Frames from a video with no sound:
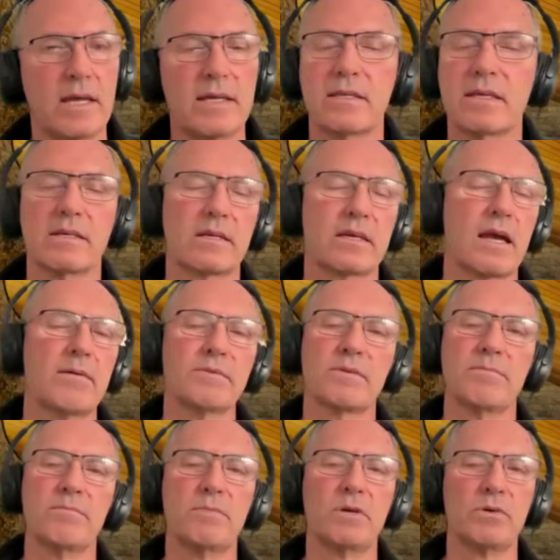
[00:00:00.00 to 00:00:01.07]
It
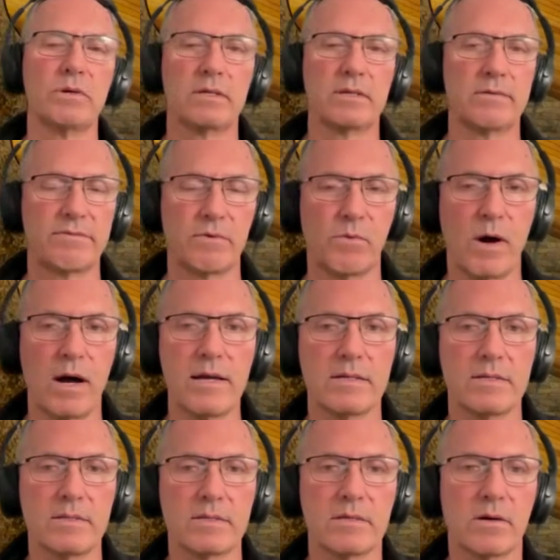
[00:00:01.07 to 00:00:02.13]
comes a million different
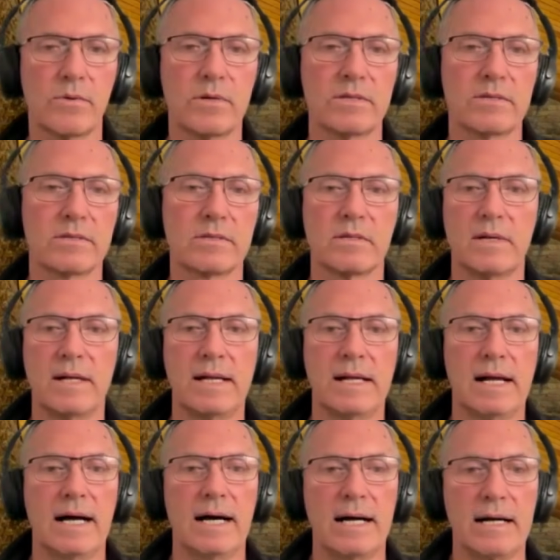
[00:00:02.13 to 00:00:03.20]
ways. So
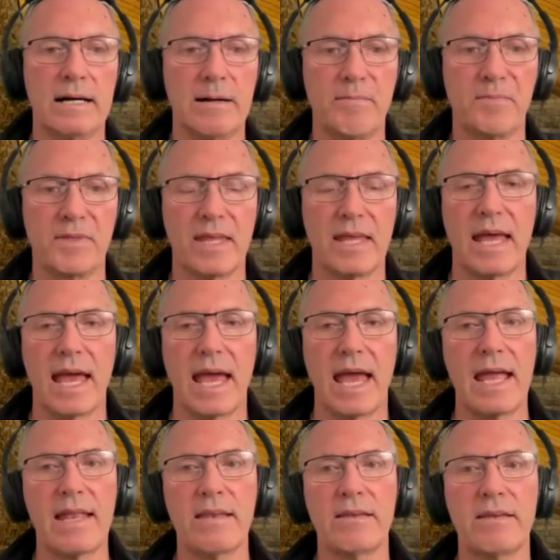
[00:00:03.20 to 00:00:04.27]
um,
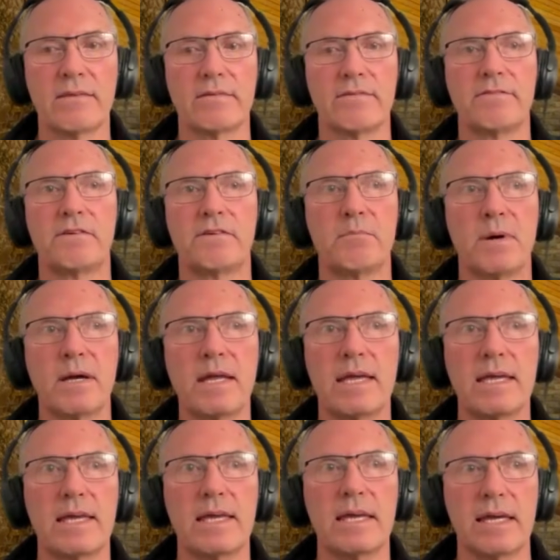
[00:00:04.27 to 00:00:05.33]
and for
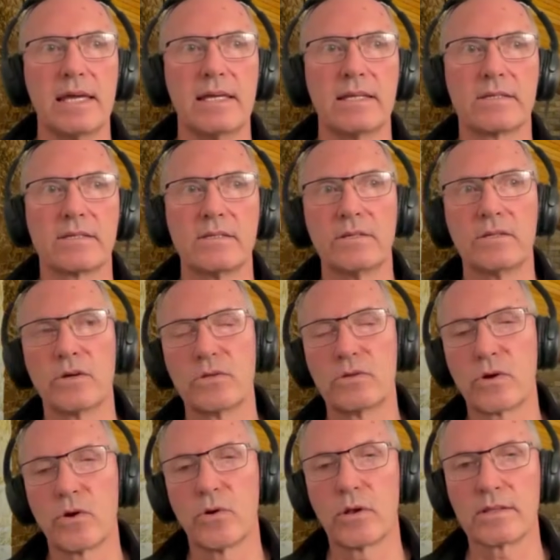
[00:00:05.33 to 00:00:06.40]
me, you
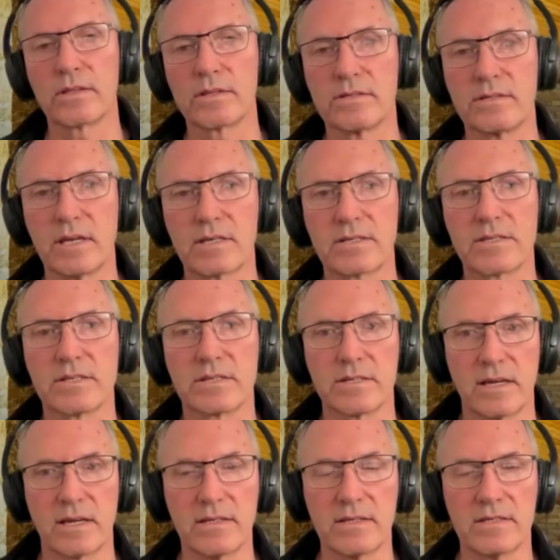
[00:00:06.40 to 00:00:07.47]
could call it the sixth
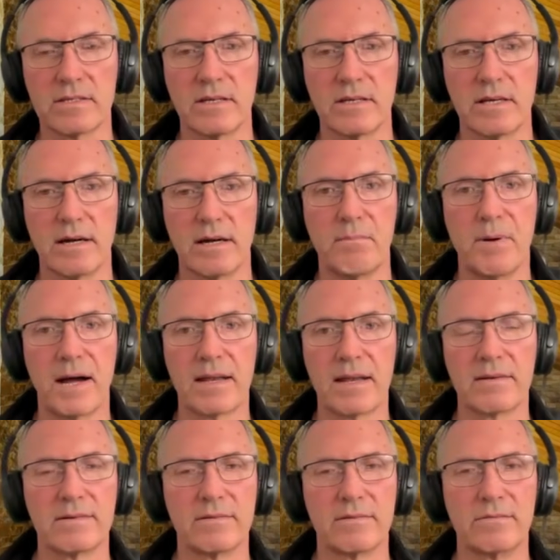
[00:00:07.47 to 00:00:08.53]
sense, but
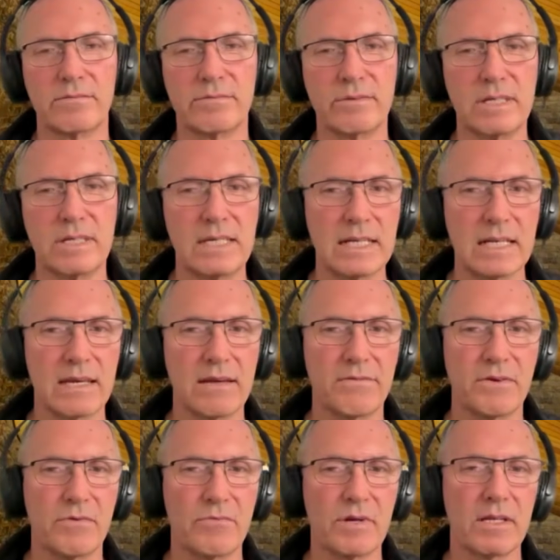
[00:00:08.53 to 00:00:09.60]
really,
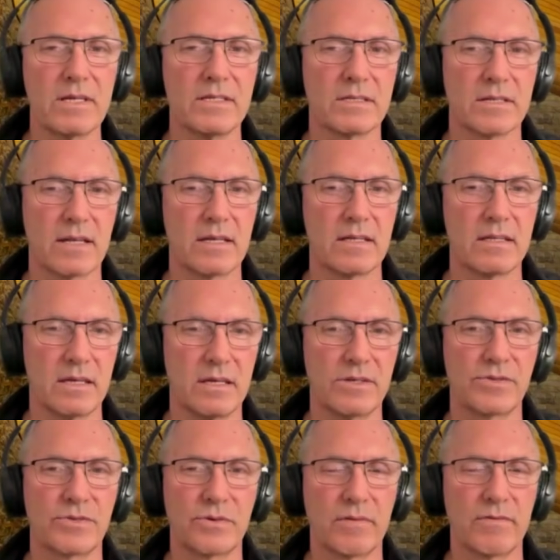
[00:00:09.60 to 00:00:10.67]
if you really studied the
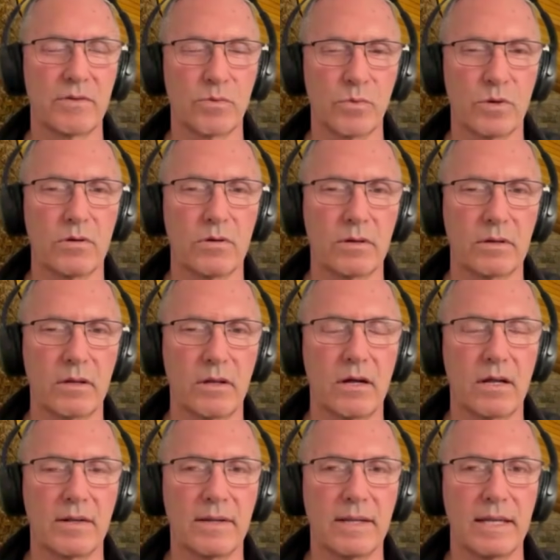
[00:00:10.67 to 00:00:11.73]
history of the world a
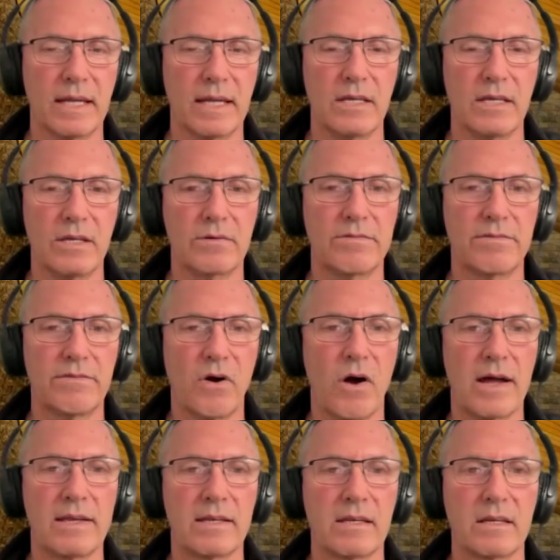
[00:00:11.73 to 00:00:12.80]
lot, you'd
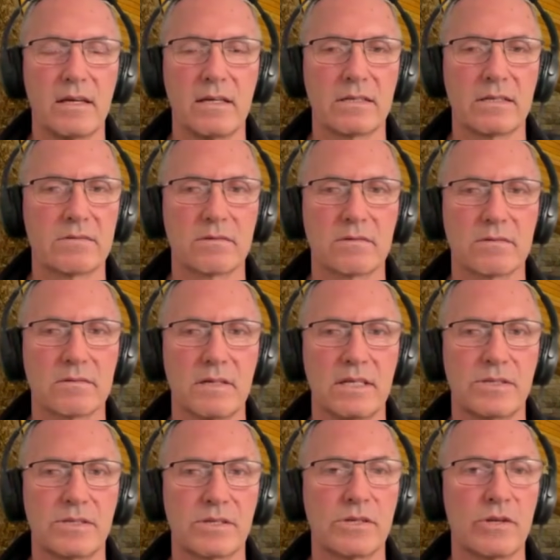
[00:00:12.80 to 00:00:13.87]
find it's
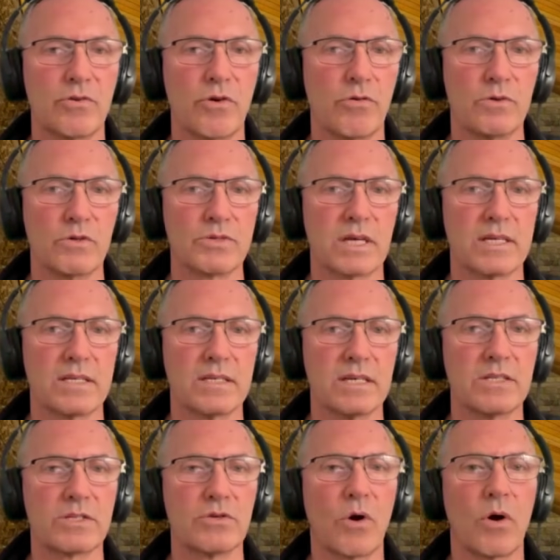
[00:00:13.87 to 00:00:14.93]
just a normal sense.
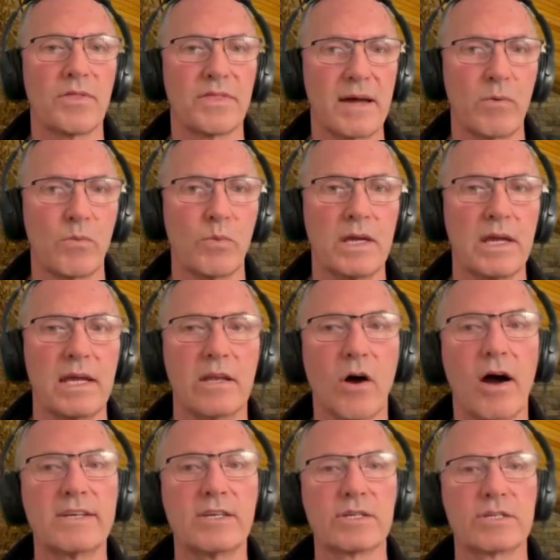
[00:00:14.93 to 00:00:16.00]
It's not that weird.
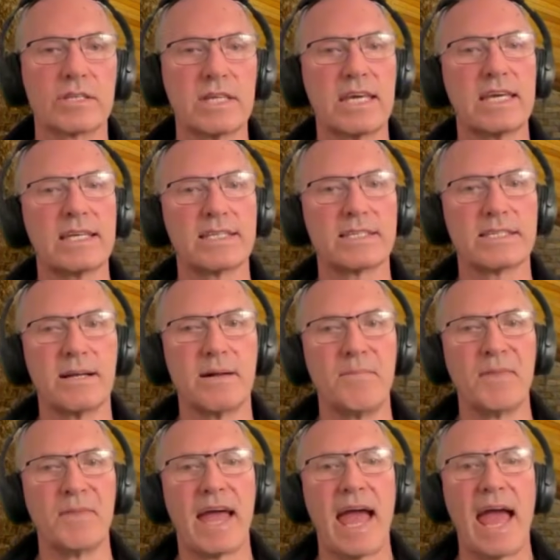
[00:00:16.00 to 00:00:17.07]
I just think it's
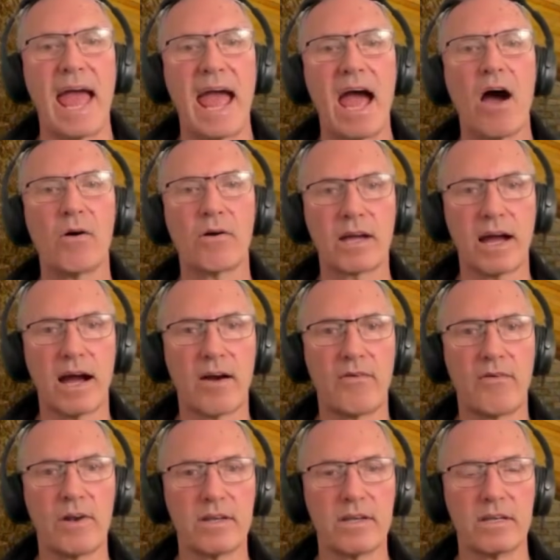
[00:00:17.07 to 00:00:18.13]
our
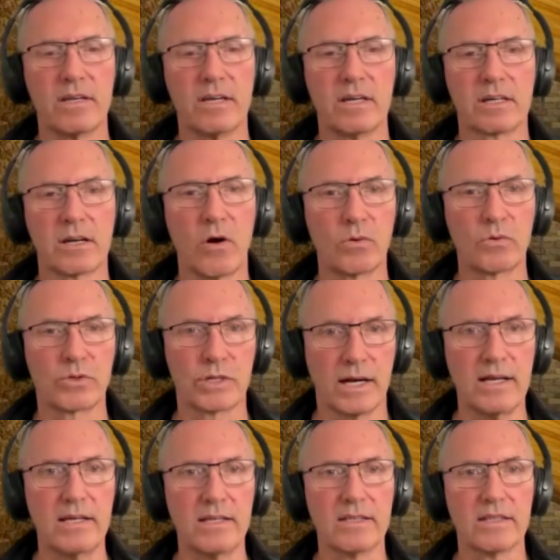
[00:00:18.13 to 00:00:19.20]
current
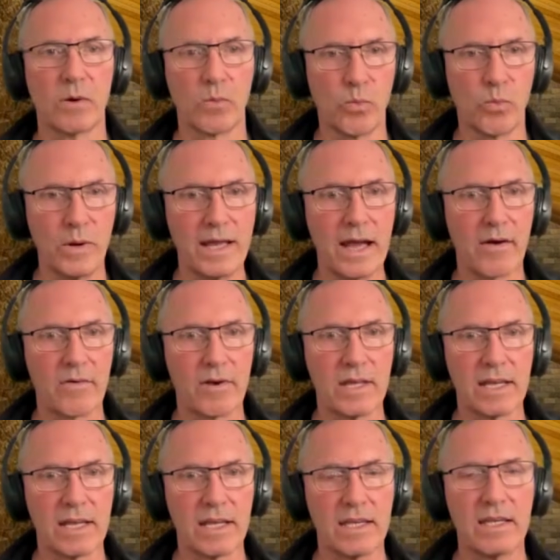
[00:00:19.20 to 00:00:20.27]
culture that we are
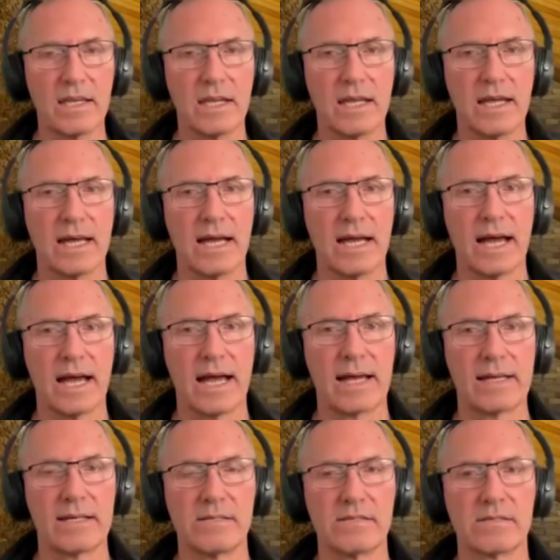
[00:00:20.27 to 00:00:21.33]
in
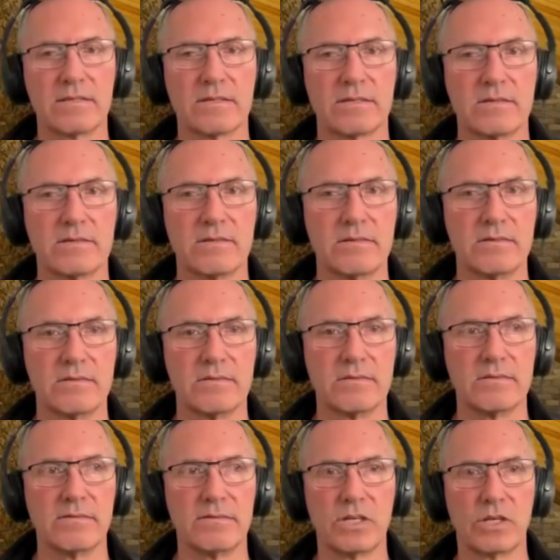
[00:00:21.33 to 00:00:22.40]
has
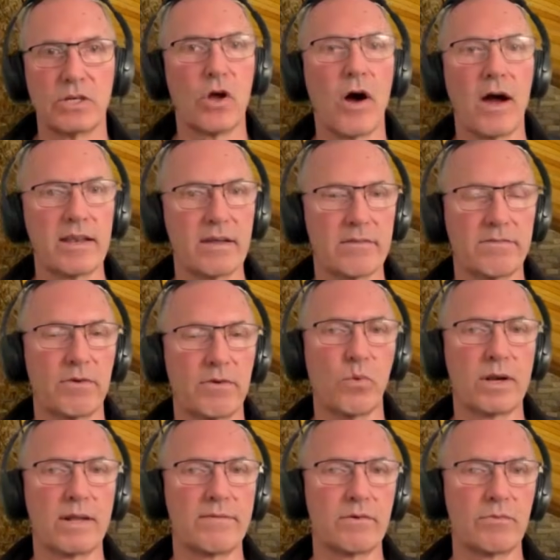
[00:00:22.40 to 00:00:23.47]
denied it for
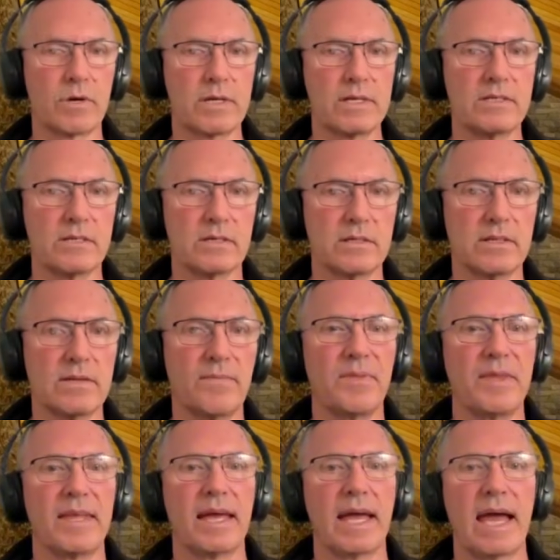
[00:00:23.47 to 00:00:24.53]
whatever reason.
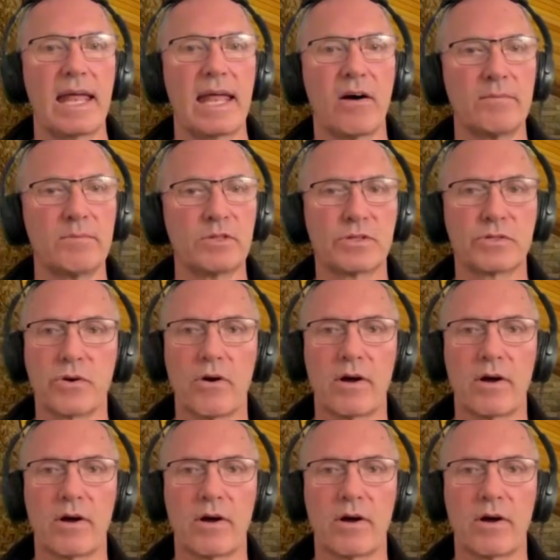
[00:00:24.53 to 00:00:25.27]
And I'm just